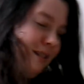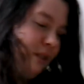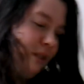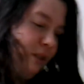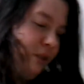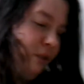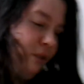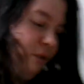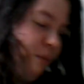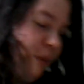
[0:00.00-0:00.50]

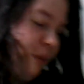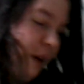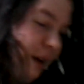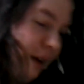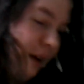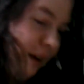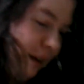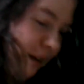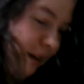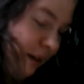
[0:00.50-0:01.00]
do
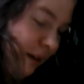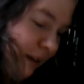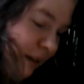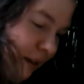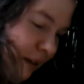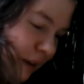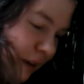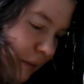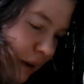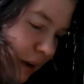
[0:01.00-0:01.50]
get
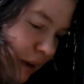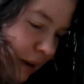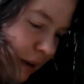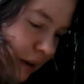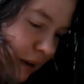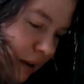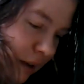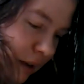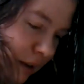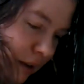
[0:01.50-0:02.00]

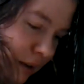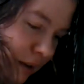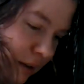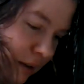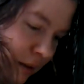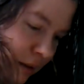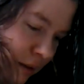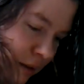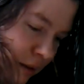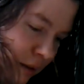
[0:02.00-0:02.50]
my
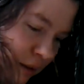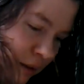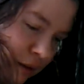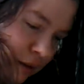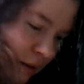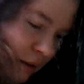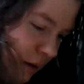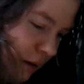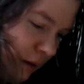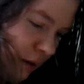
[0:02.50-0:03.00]

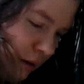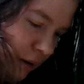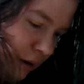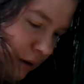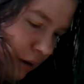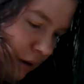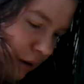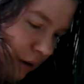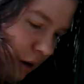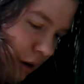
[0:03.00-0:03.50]

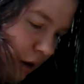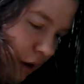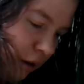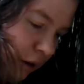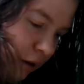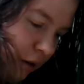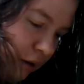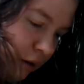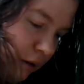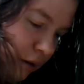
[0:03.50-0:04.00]

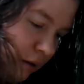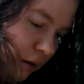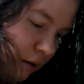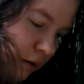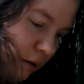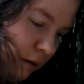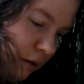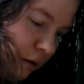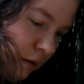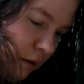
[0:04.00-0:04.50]
color
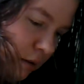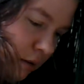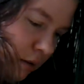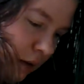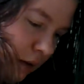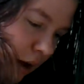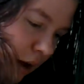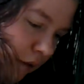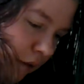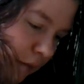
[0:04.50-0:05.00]

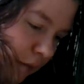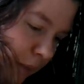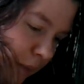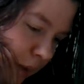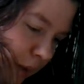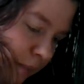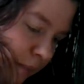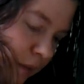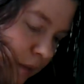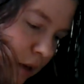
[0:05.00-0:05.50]
out of my
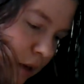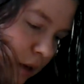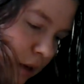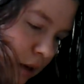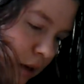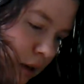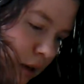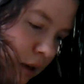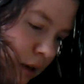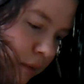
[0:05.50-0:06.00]

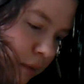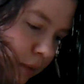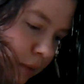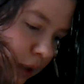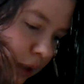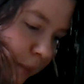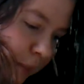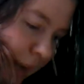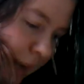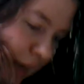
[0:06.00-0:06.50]
little
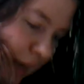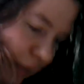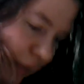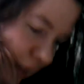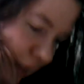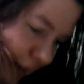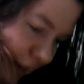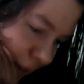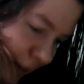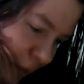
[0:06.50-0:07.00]
paint
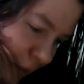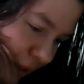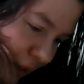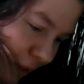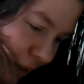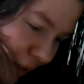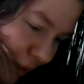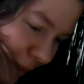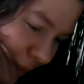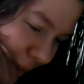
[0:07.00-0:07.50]
things, but it's
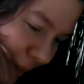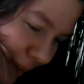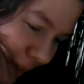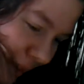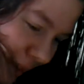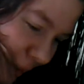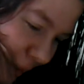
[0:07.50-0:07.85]
only because I'm